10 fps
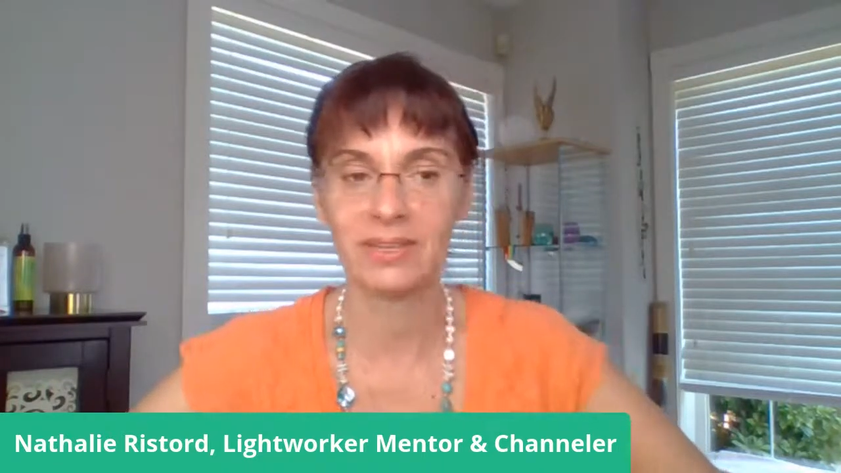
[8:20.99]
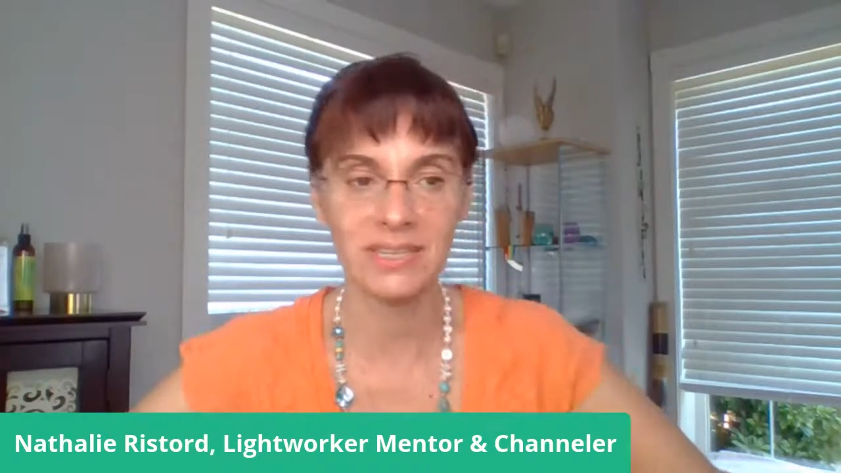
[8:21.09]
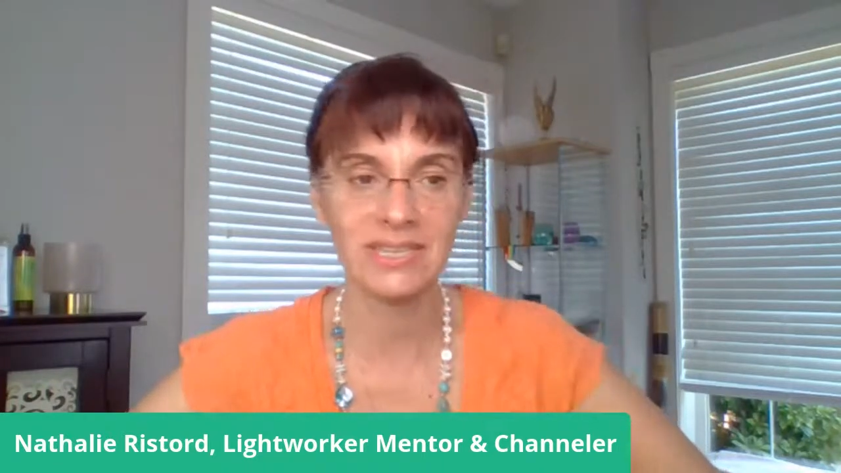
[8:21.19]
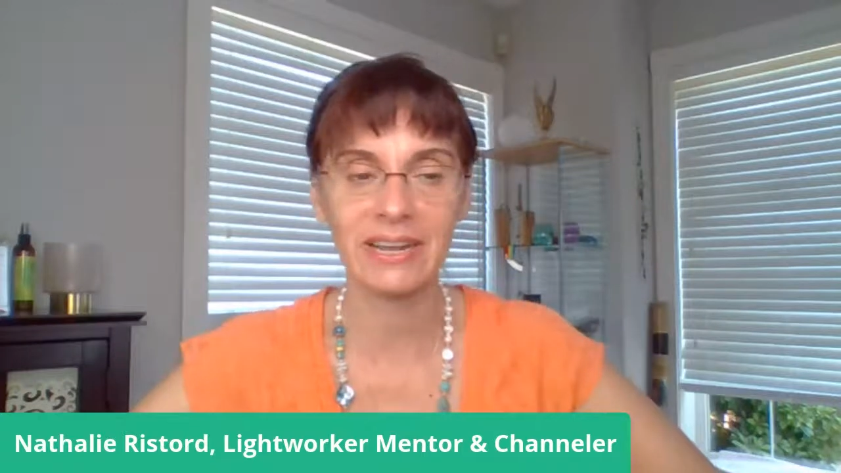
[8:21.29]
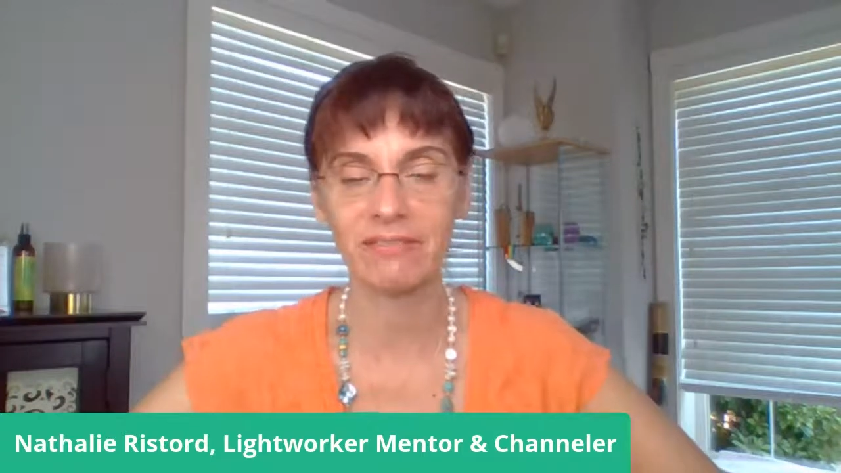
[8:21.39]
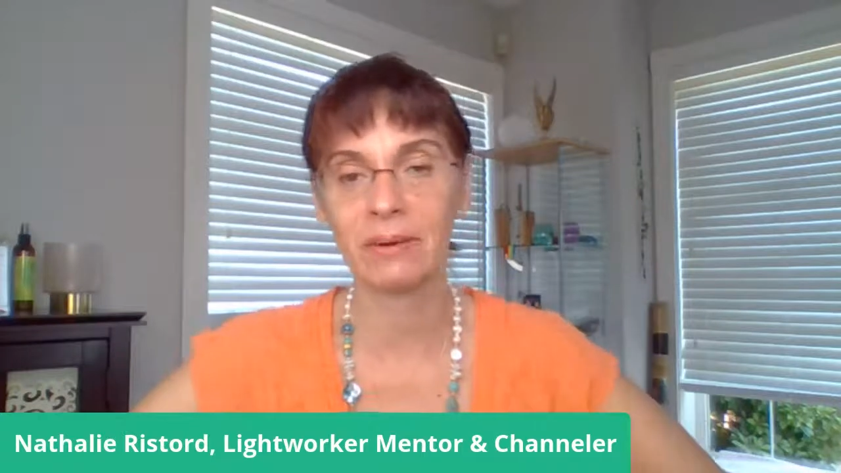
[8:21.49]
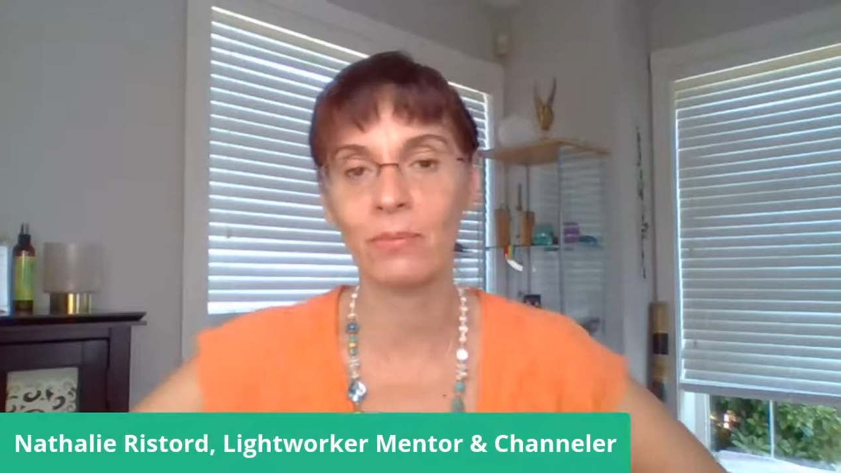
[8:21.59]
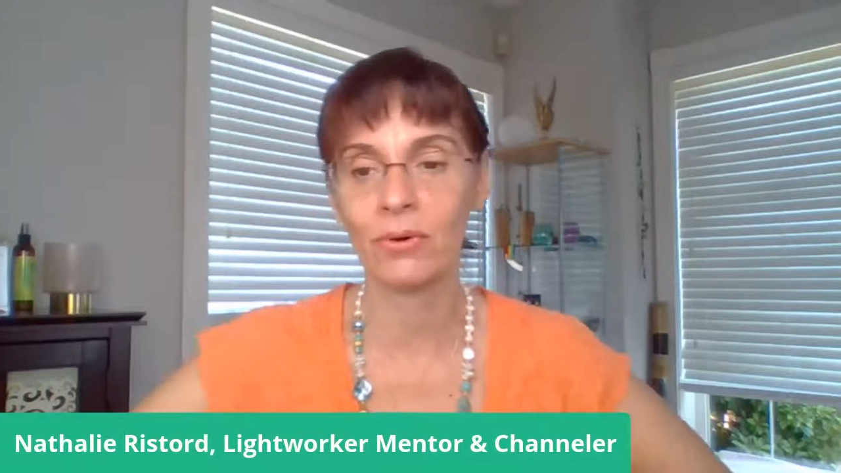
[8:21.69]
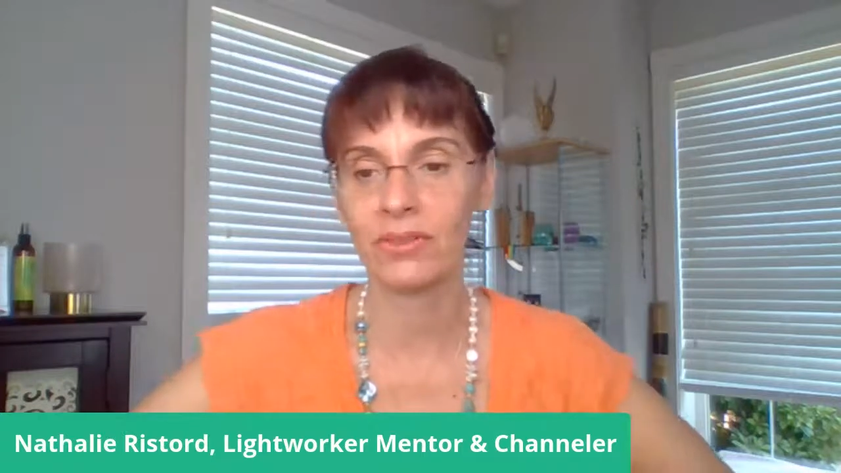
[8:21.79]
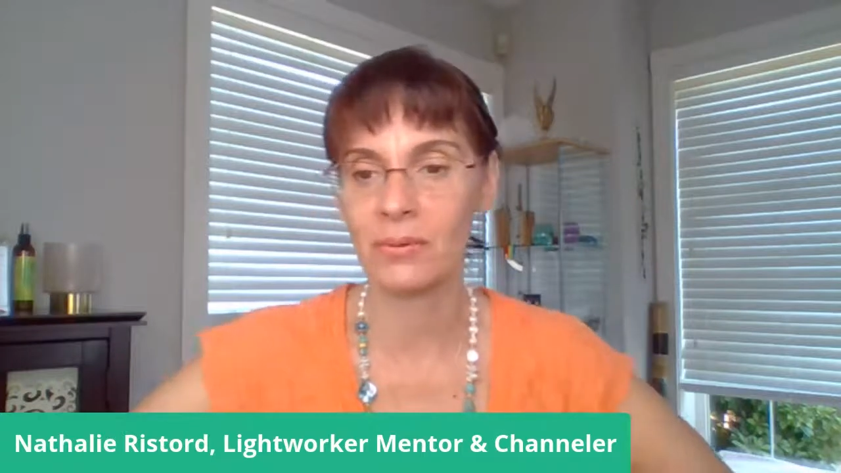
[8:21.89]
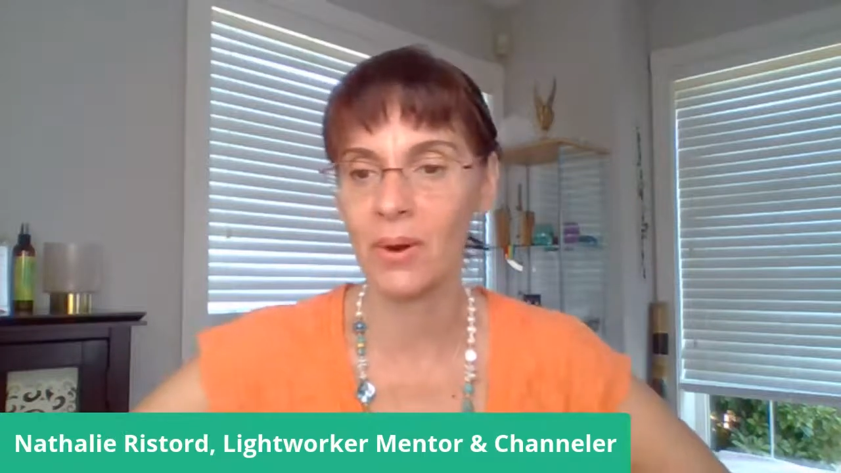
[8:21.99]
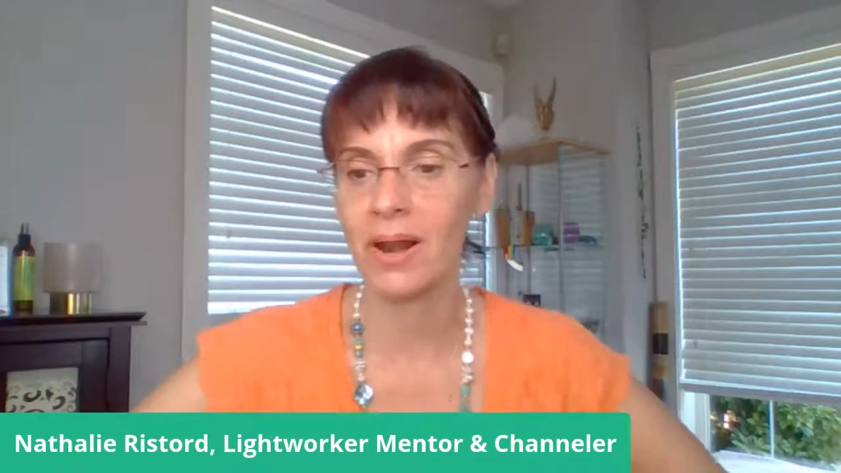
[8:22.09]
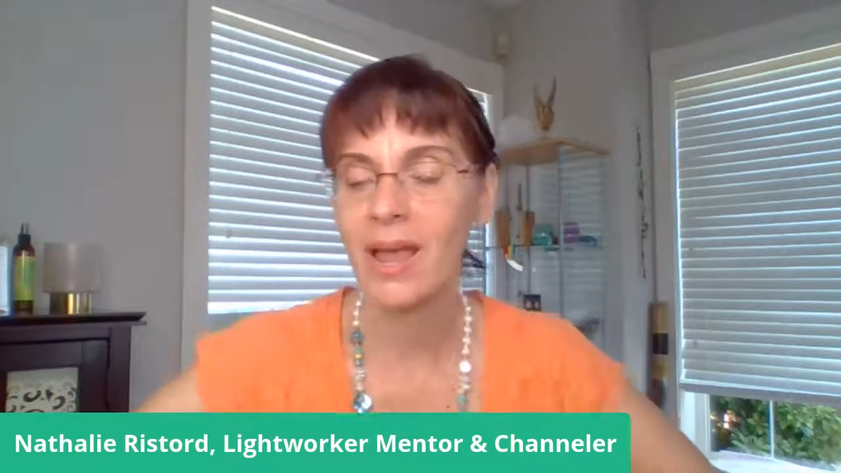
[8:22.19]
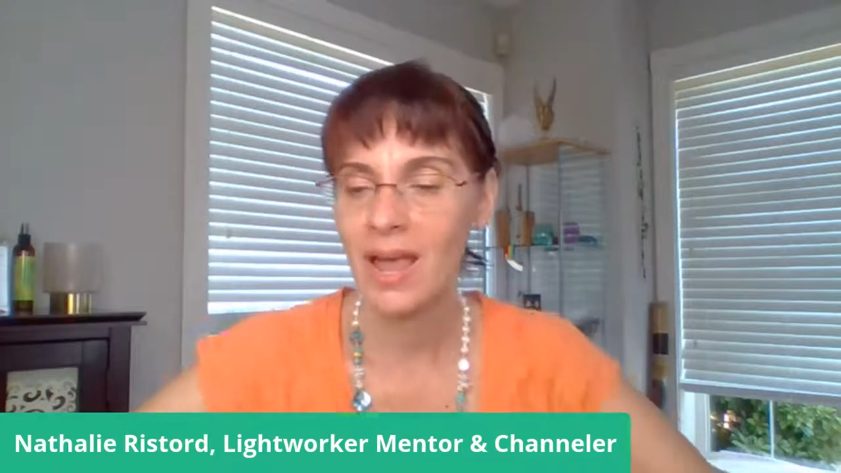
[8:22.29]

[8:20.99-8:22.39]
There's definitely more than one.